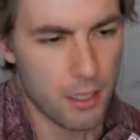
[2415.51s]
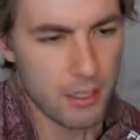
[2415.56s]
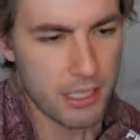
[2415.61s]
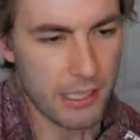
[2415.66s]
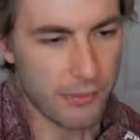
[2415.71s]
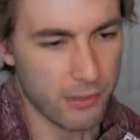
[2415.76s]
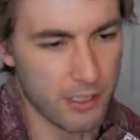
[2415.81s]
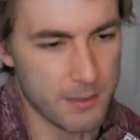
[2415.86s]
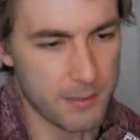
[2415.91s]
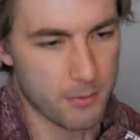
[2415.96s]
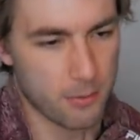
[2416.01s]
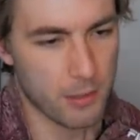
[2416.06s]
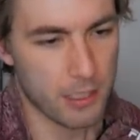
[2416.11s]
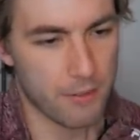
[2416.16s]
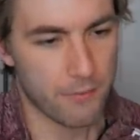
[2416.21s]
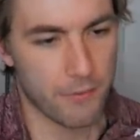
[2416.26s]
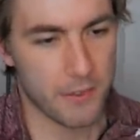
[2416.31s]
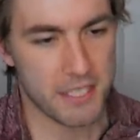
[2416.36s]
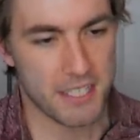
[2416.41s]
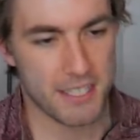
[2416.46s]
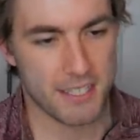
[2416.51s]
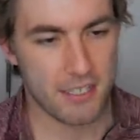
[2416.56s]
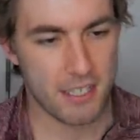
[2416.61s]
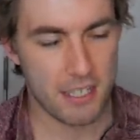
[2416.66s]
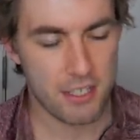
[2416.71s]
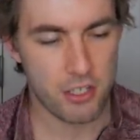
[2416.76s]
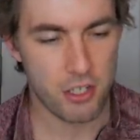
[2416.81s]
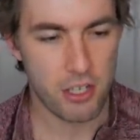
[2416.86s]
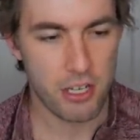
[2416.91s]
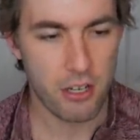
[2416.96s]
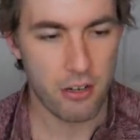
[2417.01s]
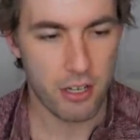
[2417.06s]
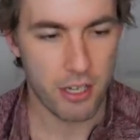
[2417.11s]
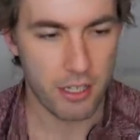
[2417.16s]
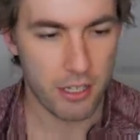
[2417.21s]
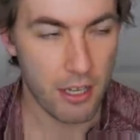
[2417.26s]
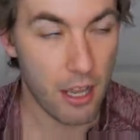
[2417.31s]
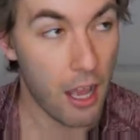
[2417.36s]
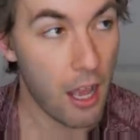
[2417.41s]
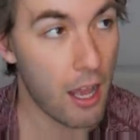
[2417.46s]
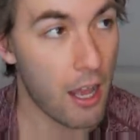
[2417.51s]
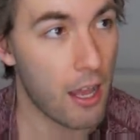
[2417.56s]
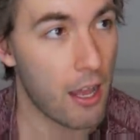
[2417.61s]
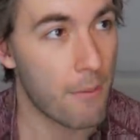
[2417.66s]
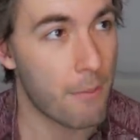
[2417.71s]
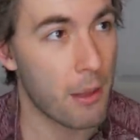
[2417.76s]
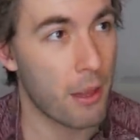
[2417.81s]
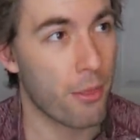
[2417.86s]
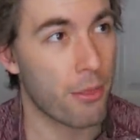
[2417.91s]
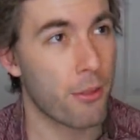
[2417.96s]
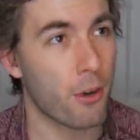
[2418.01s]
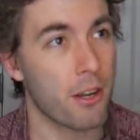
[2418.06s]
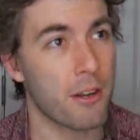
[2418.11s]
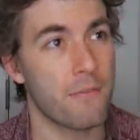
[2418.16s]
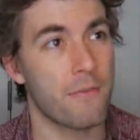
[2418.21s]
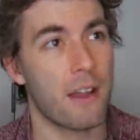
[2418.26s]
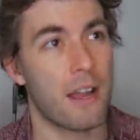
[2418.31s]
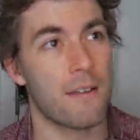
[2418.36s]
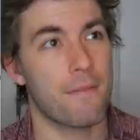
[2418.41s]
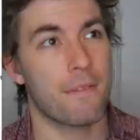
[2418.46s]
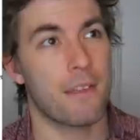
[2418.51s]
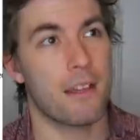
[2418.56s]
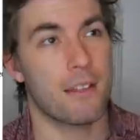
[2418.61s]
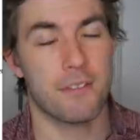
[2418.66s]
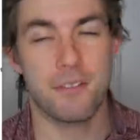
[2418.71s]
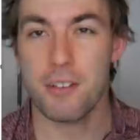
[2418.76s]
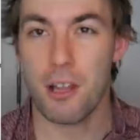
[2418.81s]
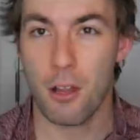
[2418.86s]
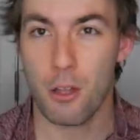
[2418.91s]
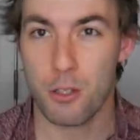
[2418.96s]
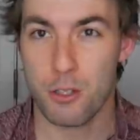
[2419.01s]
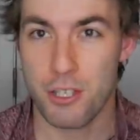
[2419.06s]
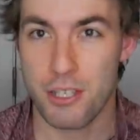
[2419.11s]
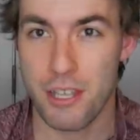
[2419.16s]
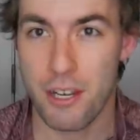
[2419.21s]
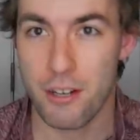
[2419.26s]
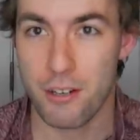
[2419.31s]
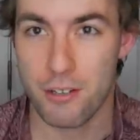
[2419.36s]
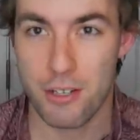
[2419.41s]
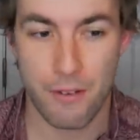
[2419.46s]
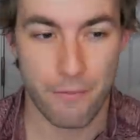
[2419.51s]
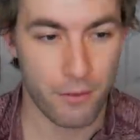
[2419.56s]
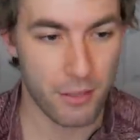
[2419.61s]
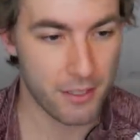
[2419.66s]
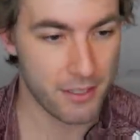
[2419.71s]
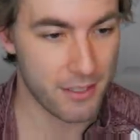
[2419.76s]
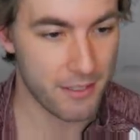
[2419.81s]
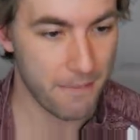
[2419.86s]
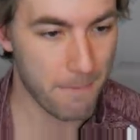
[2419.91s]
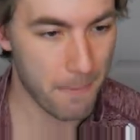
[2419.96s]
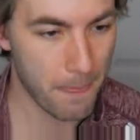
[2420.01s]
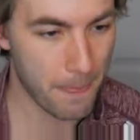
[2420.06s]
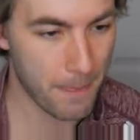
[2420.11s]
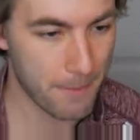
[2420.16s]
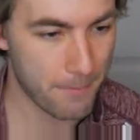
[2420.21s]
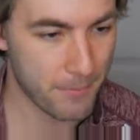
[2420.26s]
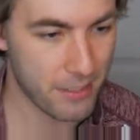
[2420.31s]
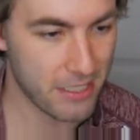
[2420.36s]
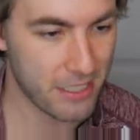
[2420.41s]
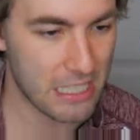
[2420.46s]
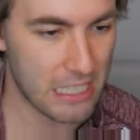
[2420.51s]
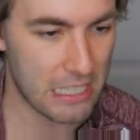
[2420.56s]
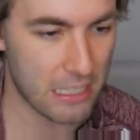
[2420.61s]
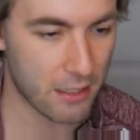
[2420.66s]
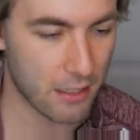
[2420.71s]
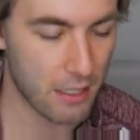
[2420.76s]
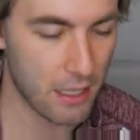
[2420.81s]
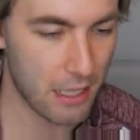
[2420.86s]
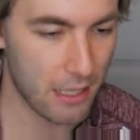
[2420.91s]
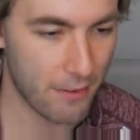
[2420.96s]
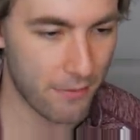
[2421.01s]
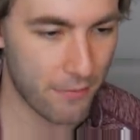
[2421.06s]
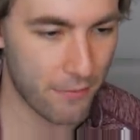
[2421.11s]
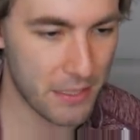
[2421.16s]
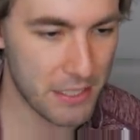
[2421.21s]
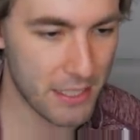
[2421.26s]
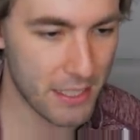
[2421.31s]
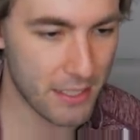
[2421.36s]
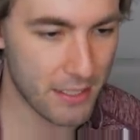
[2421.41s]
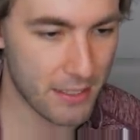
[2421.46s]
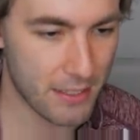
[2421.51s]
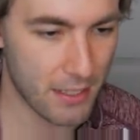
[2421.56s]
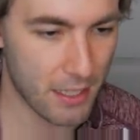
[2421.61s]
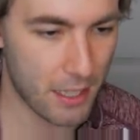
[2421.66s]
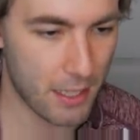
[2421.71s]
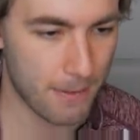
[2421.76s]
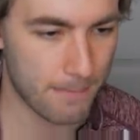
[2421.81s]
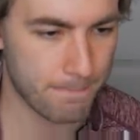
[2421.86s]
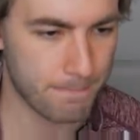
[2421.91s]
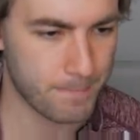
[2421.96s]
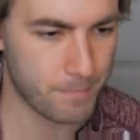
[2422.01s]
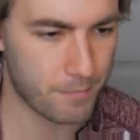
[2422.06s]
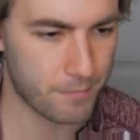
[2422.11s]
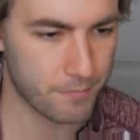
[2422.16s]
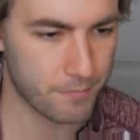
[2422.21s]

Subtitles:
Difference between physics and engineering, about $35,000 a year difference. Just kidding. Physics, I